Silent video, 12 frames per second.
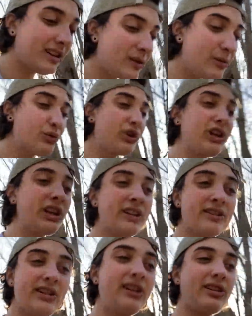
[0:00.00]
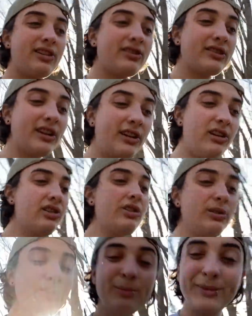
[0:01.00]
put in SD cards that are
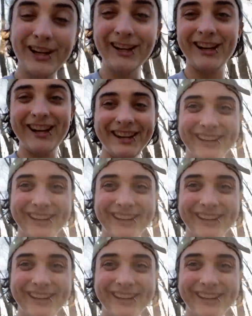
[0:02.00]
too big